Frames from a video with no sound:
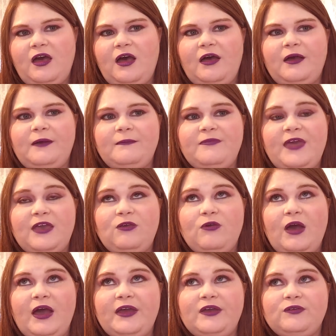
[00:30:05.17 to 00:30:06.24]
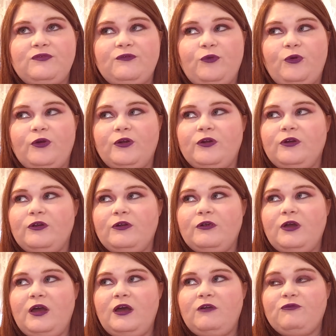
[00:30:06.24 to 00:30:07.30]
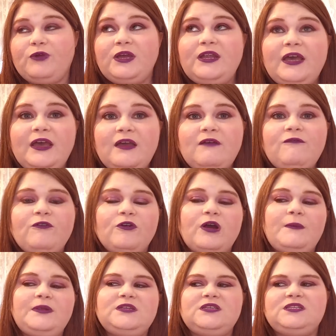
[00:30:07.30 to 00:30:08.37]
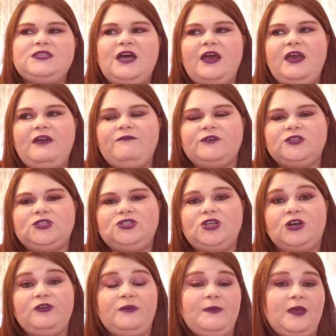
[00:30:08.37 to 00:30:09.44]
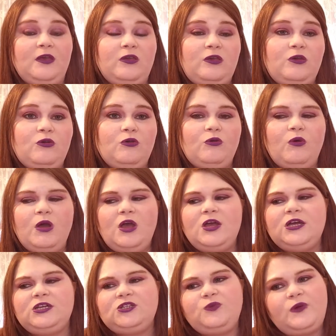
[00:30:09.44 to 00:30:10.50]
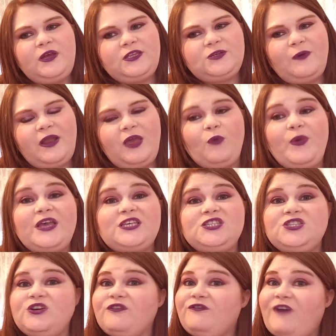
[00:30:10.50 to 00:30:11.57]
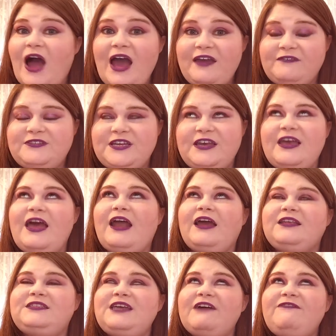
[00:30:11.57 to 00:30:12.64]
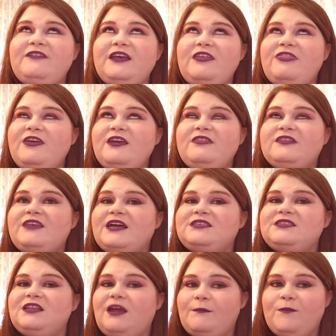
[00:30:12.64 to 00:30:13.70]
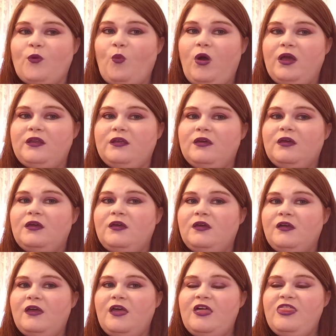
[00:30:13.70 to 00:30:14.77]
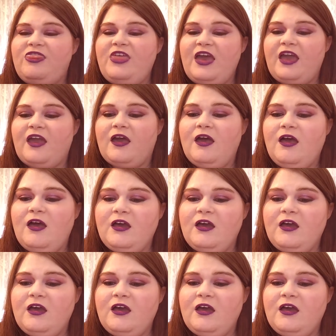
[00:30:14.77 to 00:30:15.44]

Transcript: Thank you guys for reading, for coming to the site, for just generally being you. 2020, we survived it. And I definitely think that that's the number one thing.